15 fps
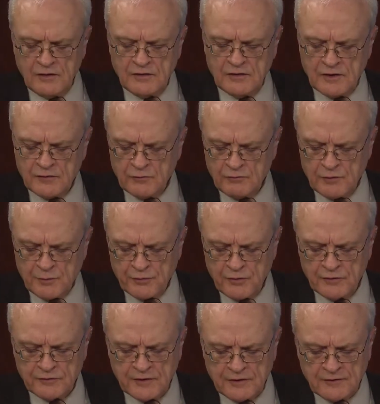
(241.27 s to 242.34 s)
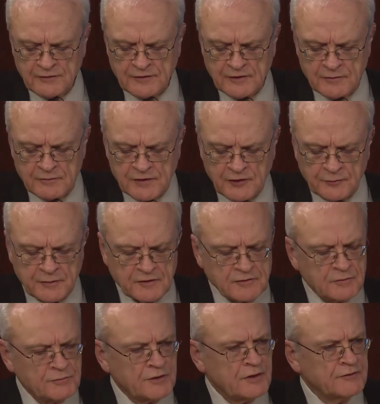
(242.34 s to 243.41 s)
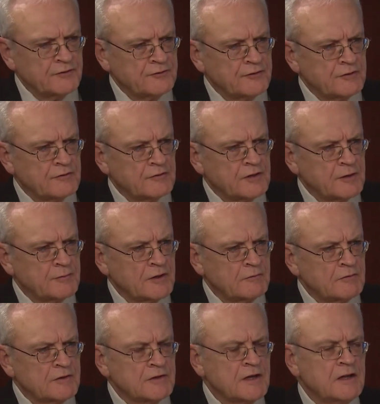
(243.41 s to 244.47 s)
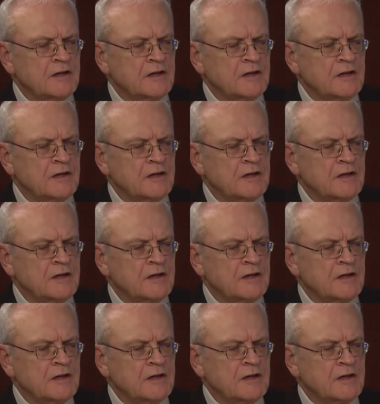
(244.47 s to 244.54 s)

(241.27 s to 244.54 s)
Another report that Mass Budget and Policy Center came out with